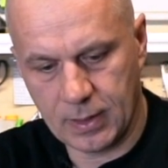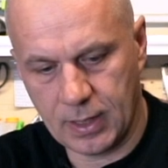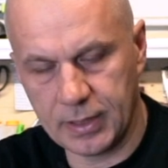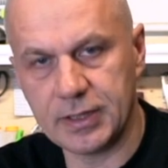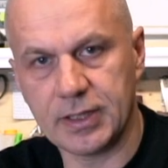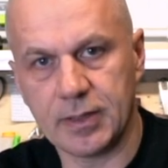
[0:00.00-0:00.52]

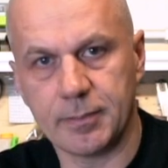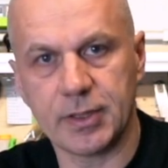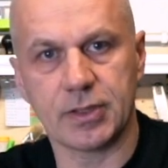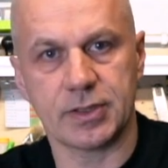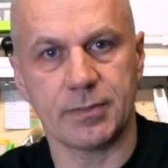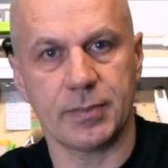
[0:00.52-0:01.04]
I need a
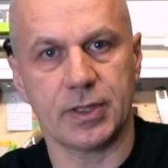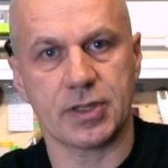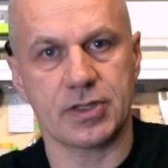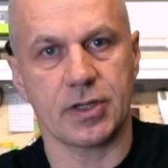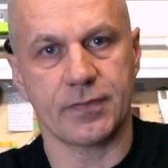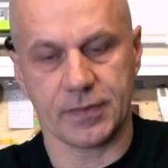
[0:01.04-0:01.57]
bigger
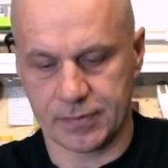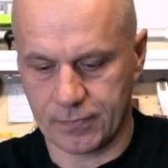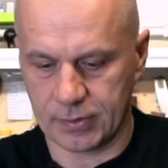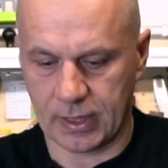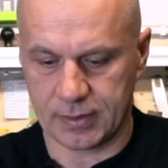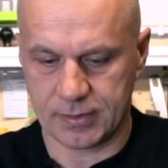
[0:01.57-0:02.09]
surface
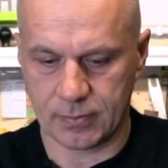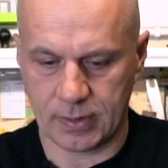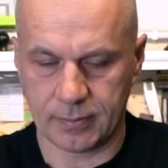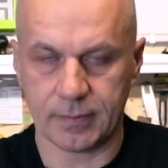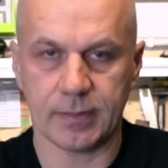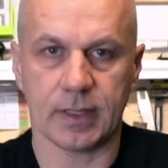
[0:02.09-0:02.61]
for that. So
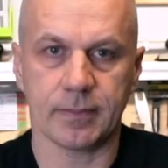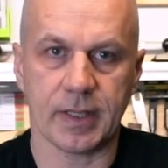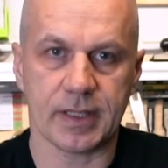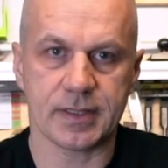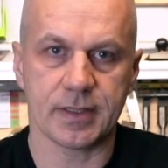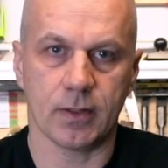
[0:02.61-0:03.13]
that
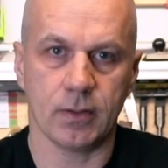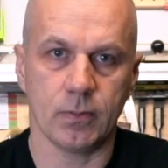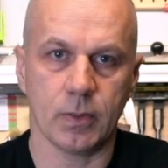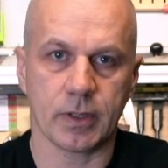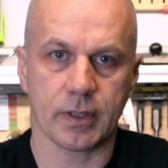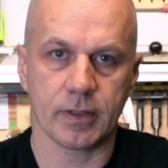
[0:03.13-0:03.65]
makes the whole
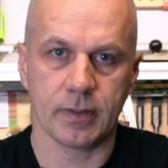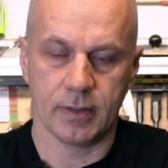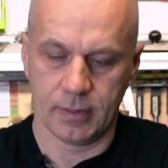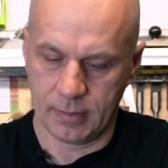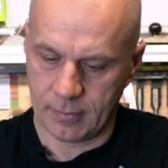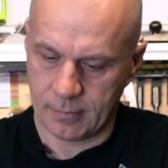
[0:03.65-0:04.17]
work
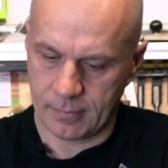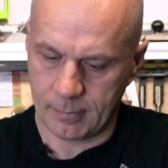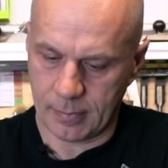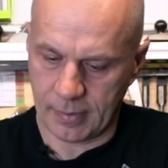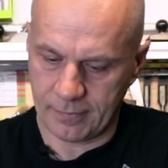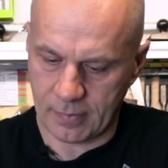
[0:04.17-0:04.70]

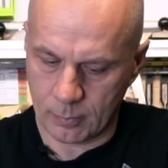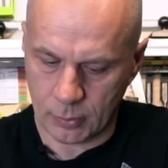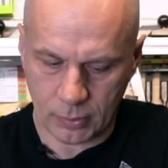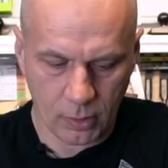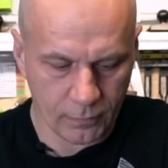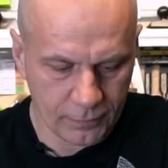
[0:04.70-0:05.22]
by far more
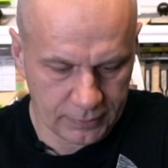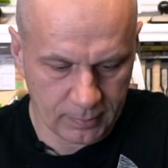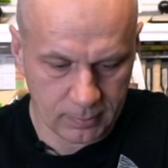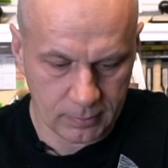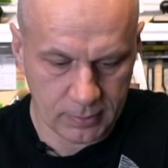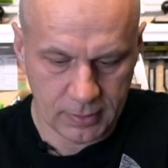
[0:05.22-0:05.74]

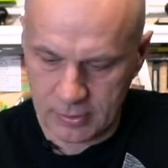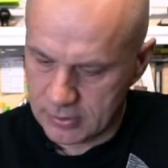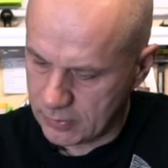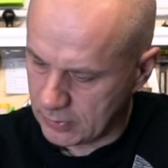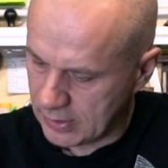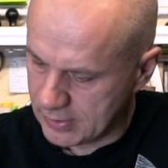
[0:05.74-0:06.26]
comfortable.
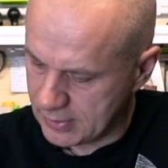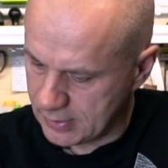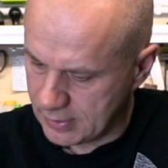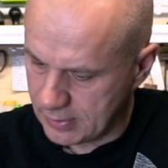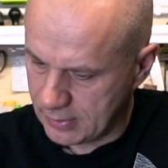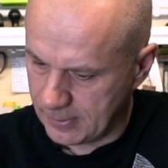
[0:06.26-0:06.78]
So
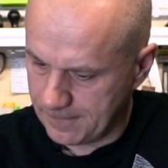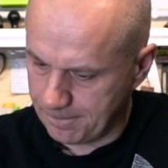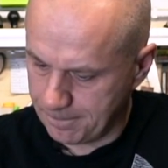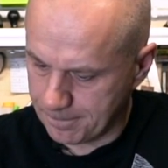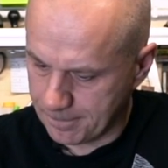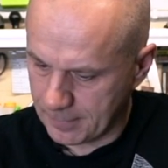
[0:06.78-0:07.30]
that's
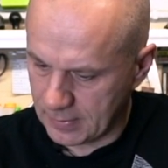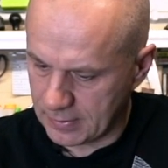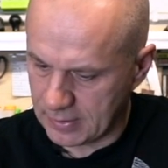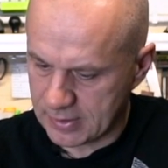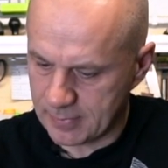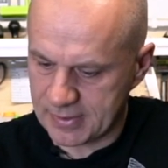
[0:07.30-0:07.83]

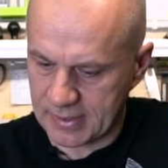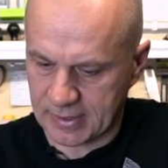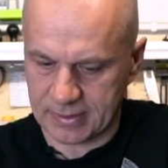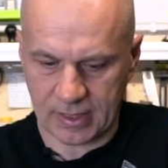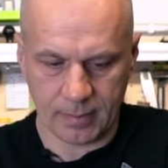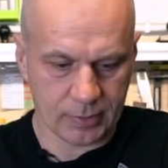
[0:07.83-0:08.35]
my
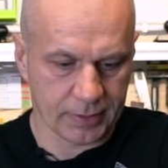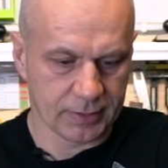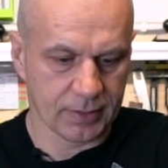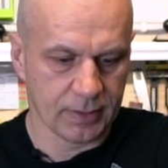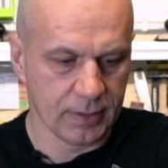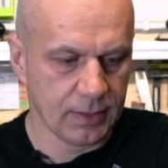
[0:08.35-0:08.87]
second
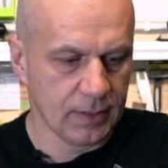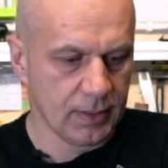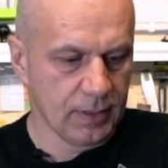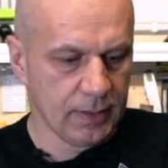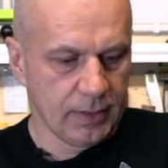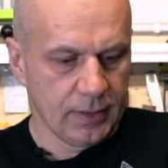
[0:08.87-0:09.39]
upgrade.
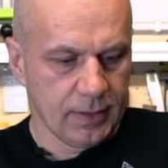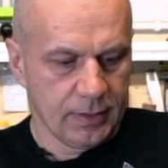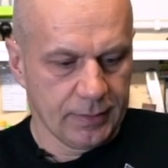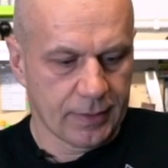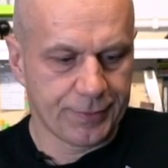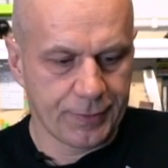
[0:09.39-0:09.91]

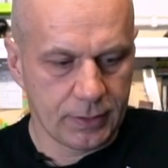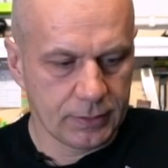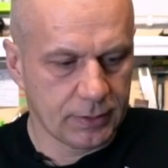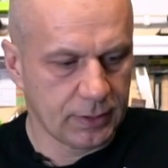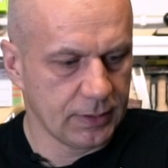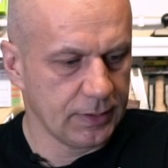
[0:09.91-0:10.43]
The third
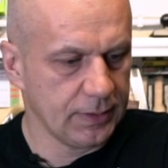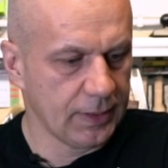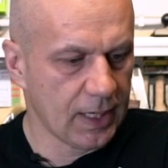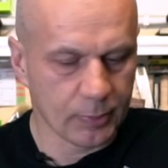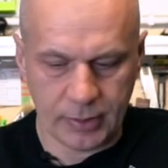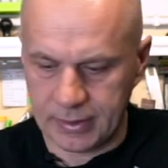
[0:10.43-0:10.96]

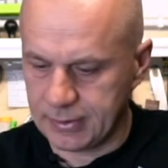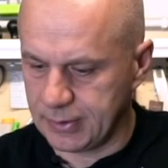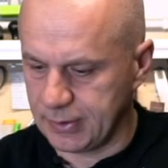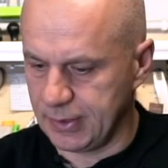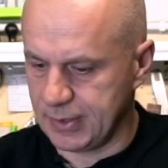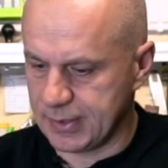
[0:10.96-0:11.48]

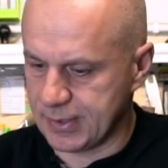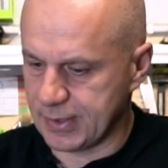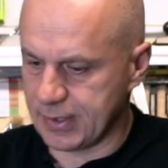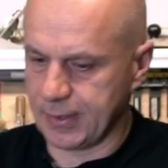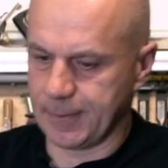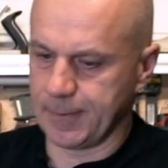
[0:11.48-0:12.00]
upgrade
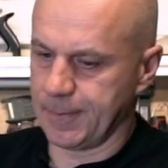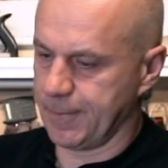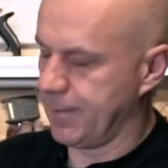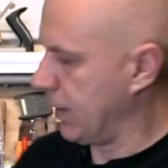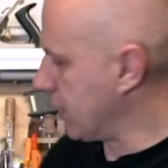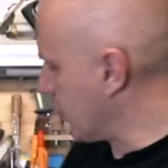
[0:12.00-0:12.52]
is
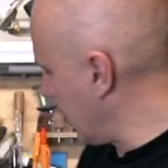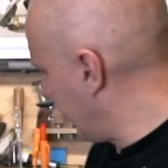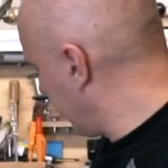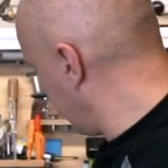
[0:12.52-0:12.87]
a grip,